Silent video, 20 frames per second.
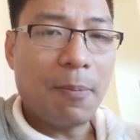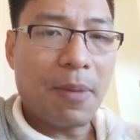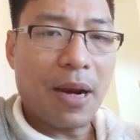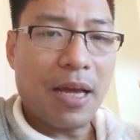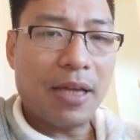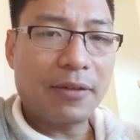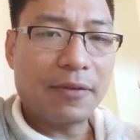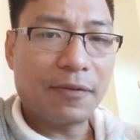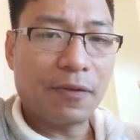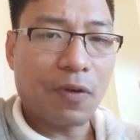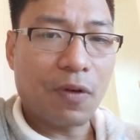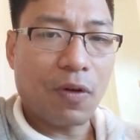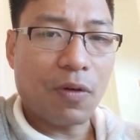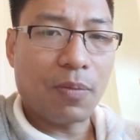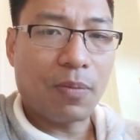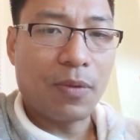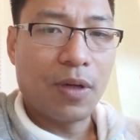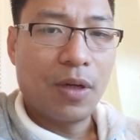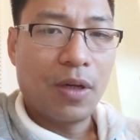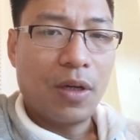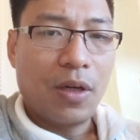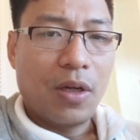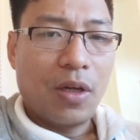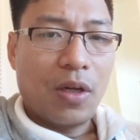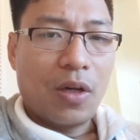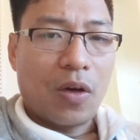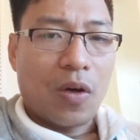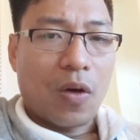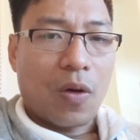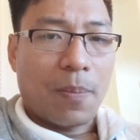platform
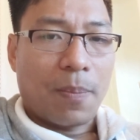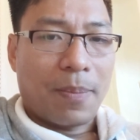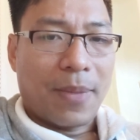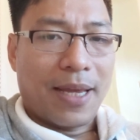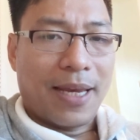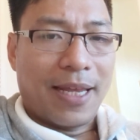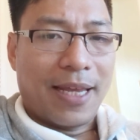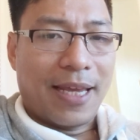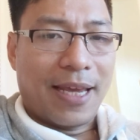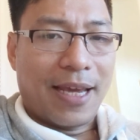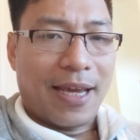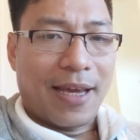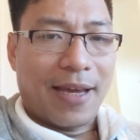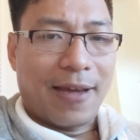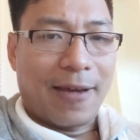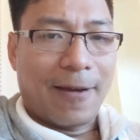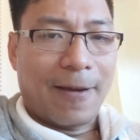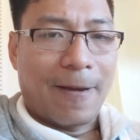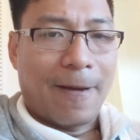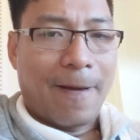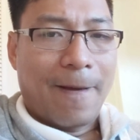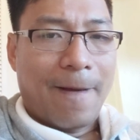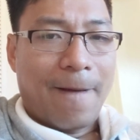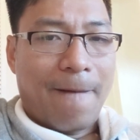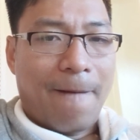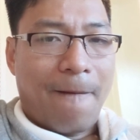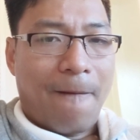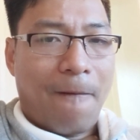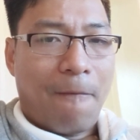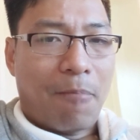or media
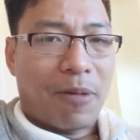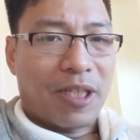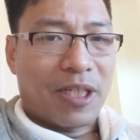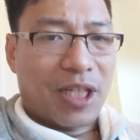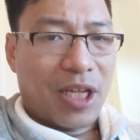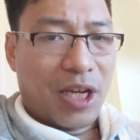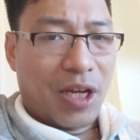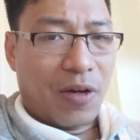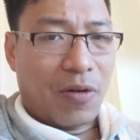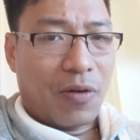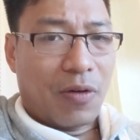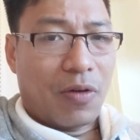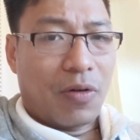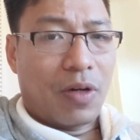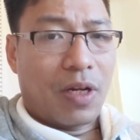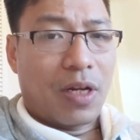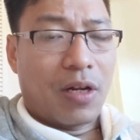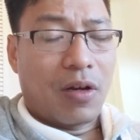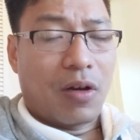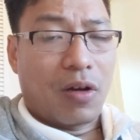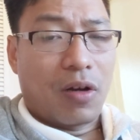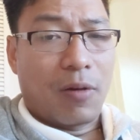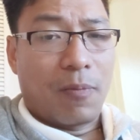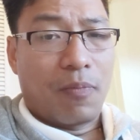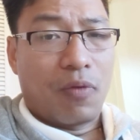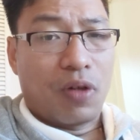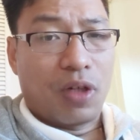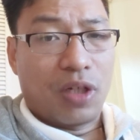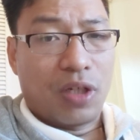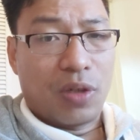or material that I'm gonna
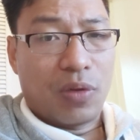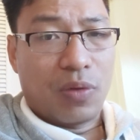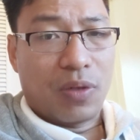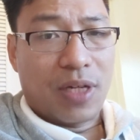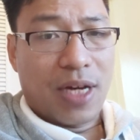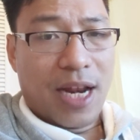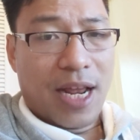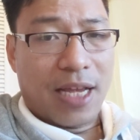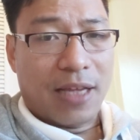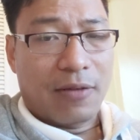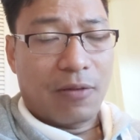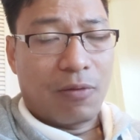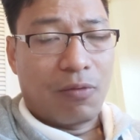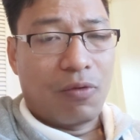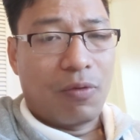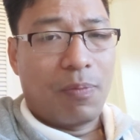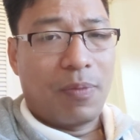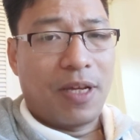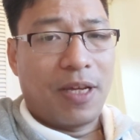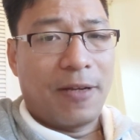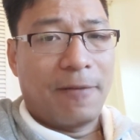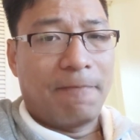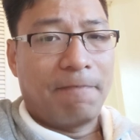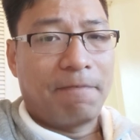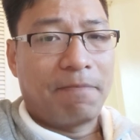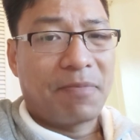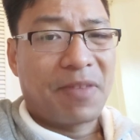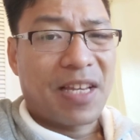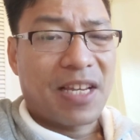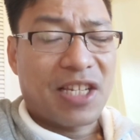produce next would be
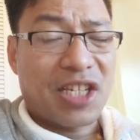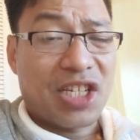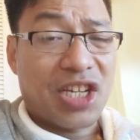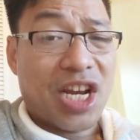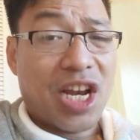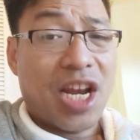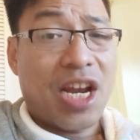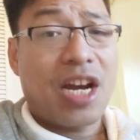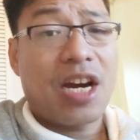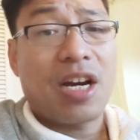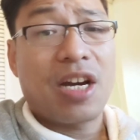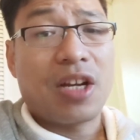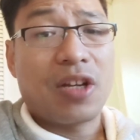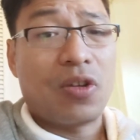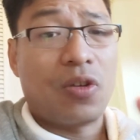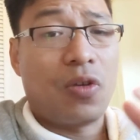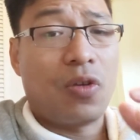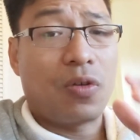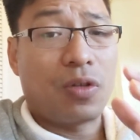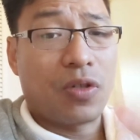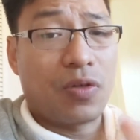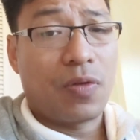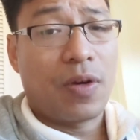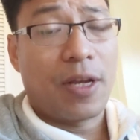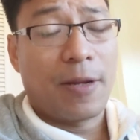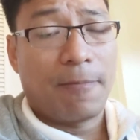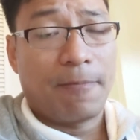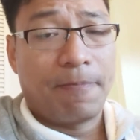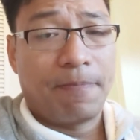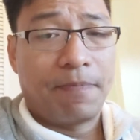share your
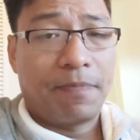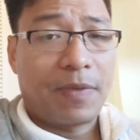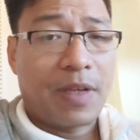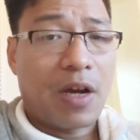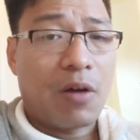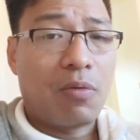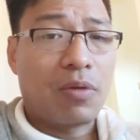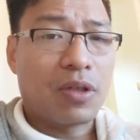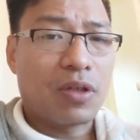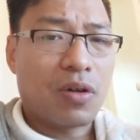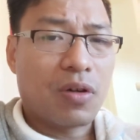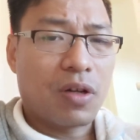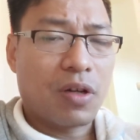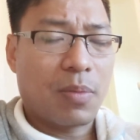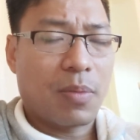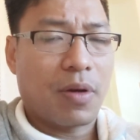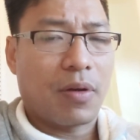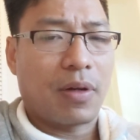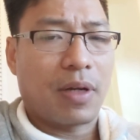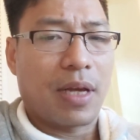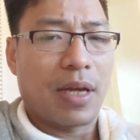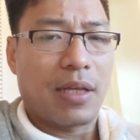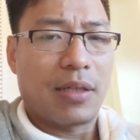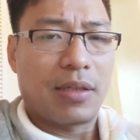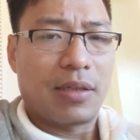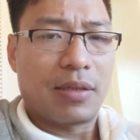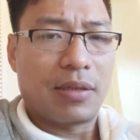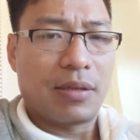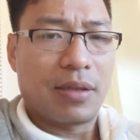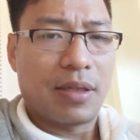dream. I was talking about that
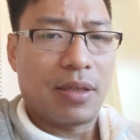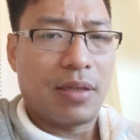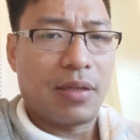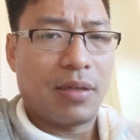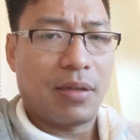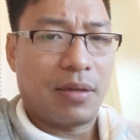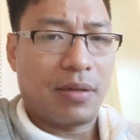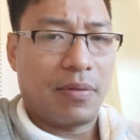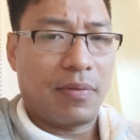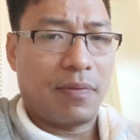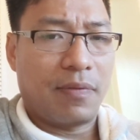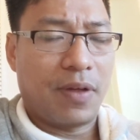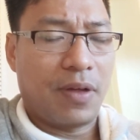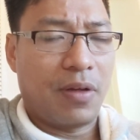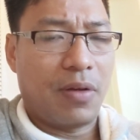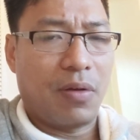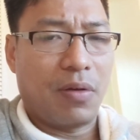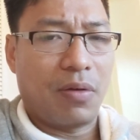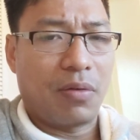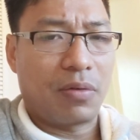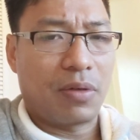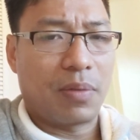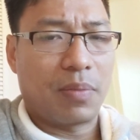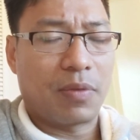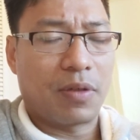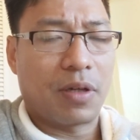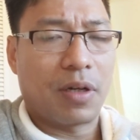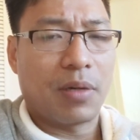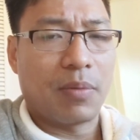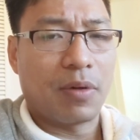in the video some
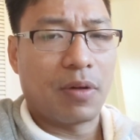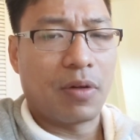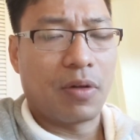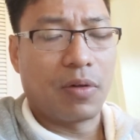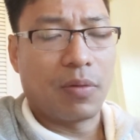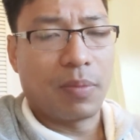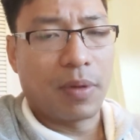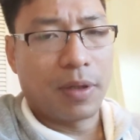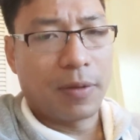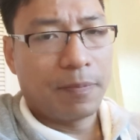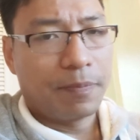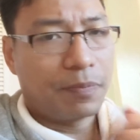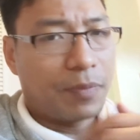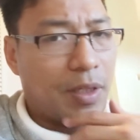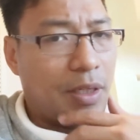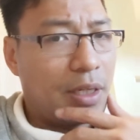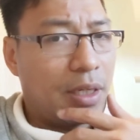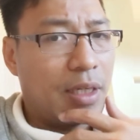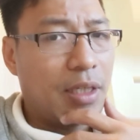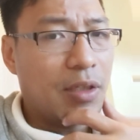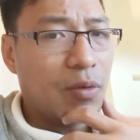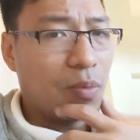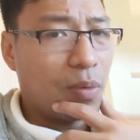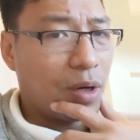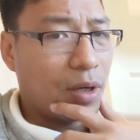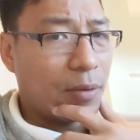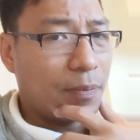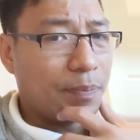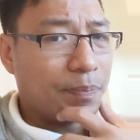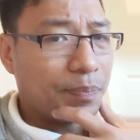time ago, but in this
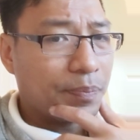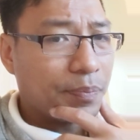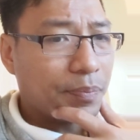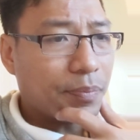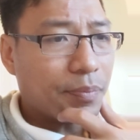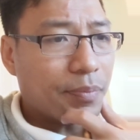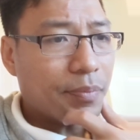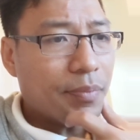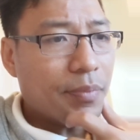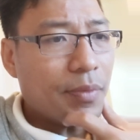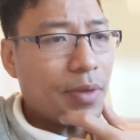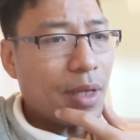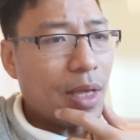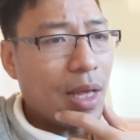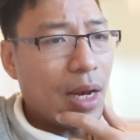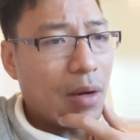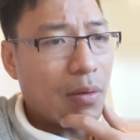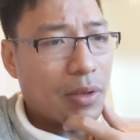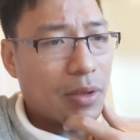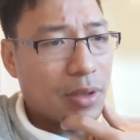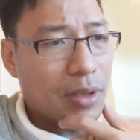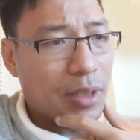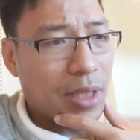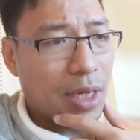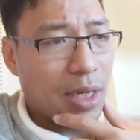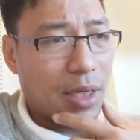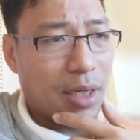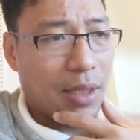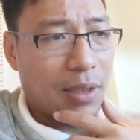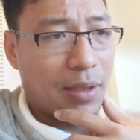one, I want to
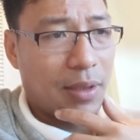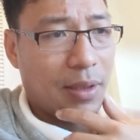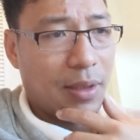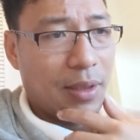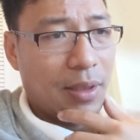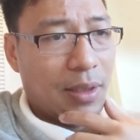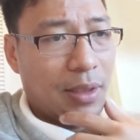say that